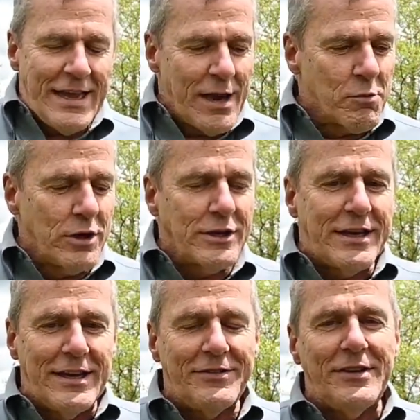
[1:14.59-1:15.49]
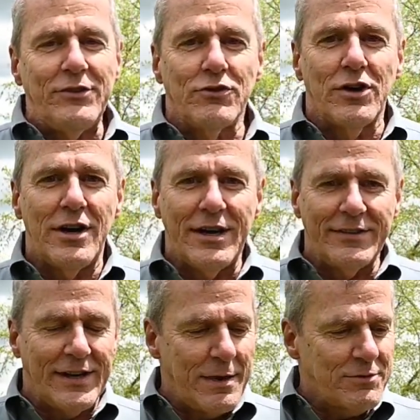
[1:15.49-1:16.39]
and we're looking at these
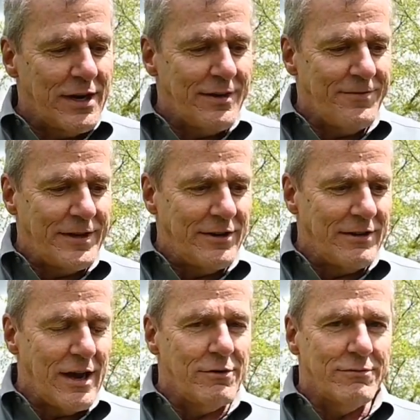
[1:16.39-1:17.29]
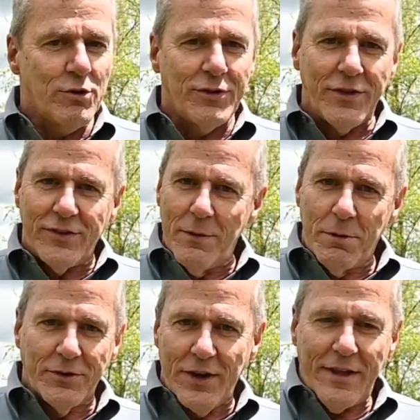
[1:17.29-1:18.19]
drawings, and I'm trying to figure out, of course, the
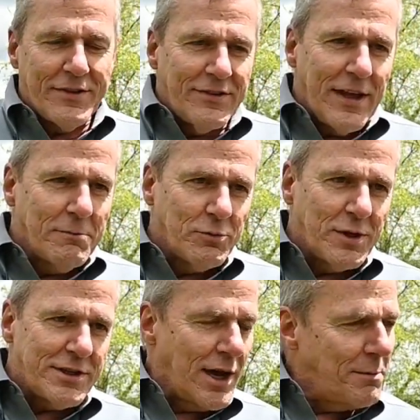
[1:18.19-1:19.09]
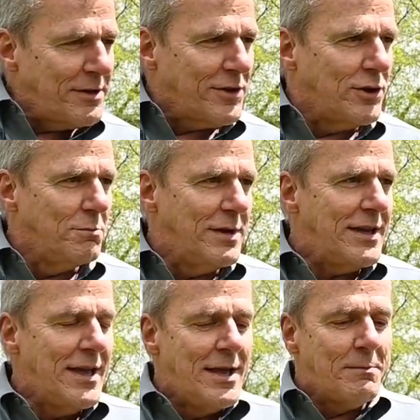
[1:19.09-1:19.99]
symbols are not the same as what Tom had told me.